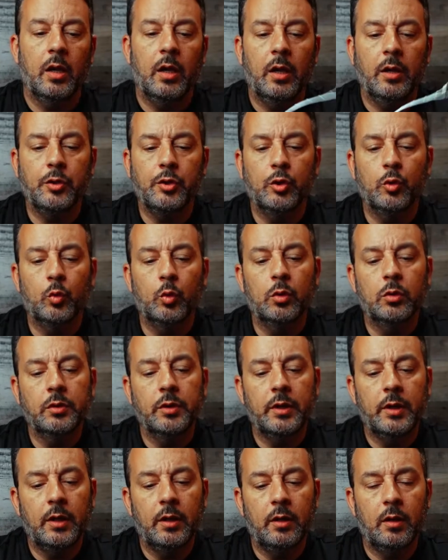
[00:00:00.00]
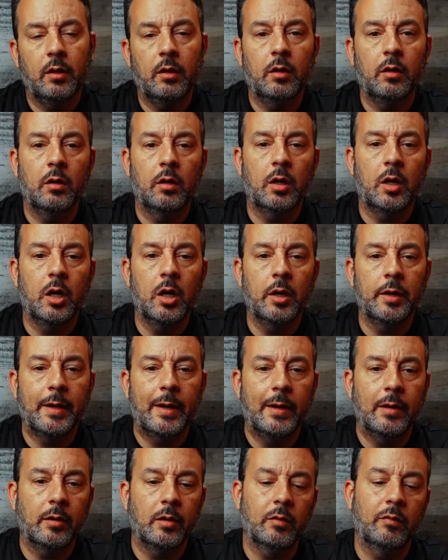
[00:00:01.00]
and you will need a
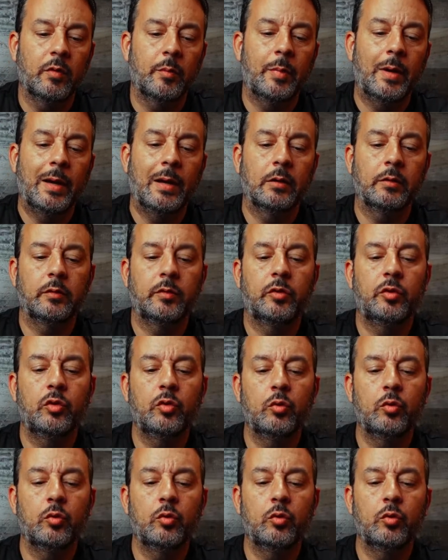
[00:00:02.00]
cutout of about 2